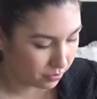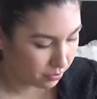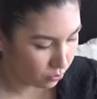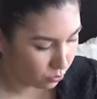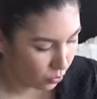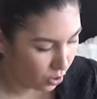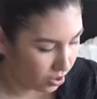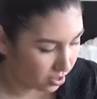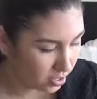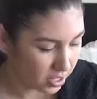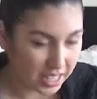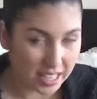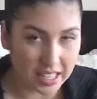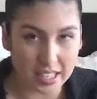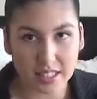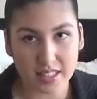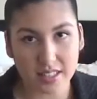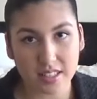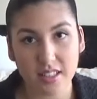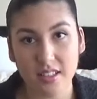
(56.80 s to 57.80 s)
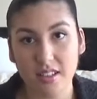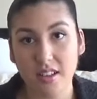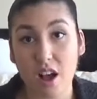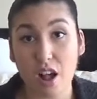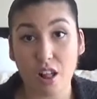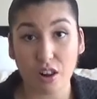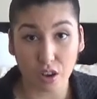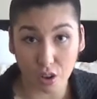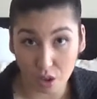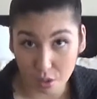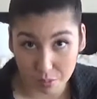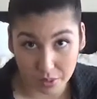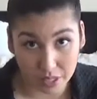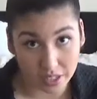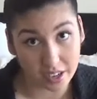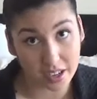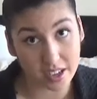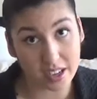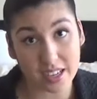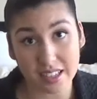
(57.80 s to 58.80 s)
Whereas he's a lot
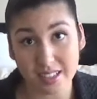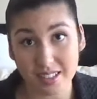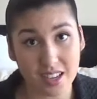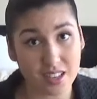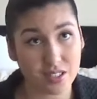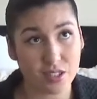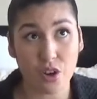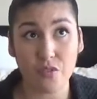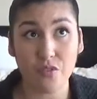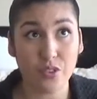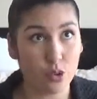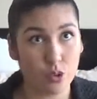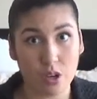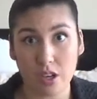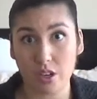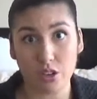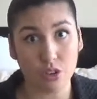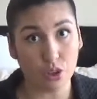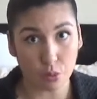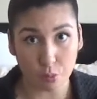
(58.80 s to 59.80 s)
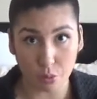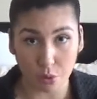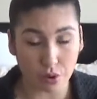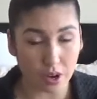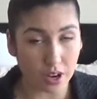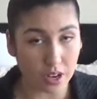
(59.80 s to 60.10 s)
bigger, he does not feel like a newborn